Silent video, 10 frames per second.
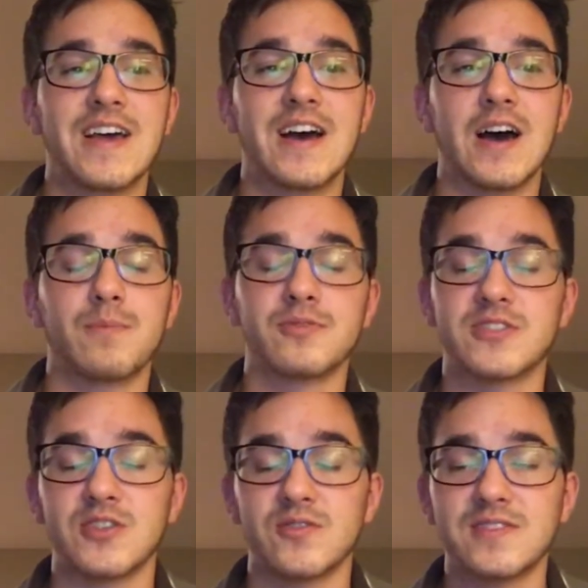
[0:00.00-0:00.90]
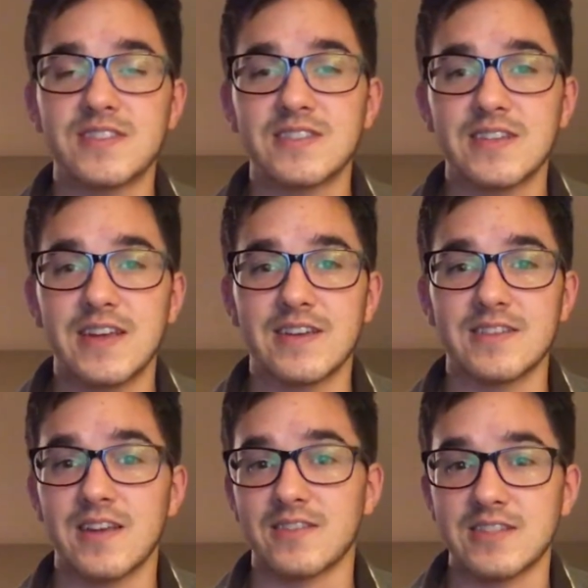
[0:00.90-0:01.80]
platoons,
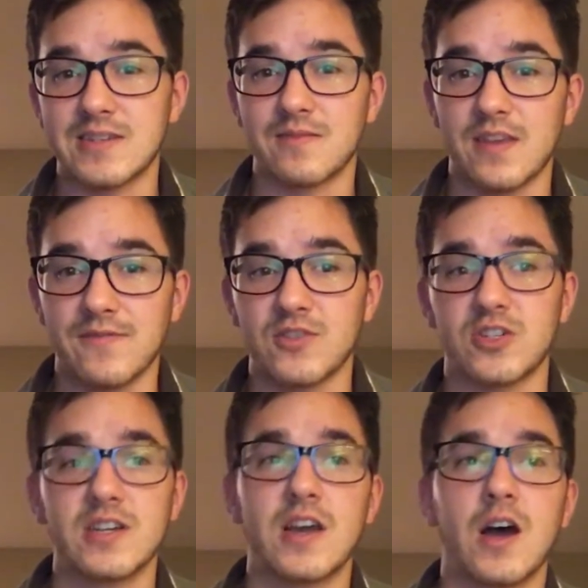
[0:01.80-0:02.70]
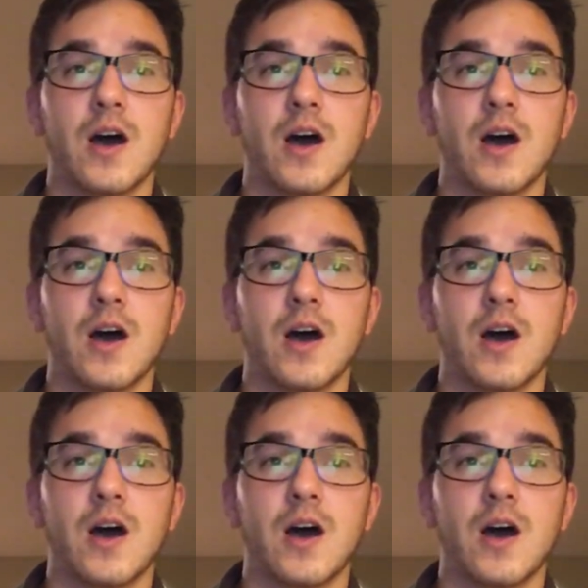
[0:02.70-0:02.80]
at least in the infantry.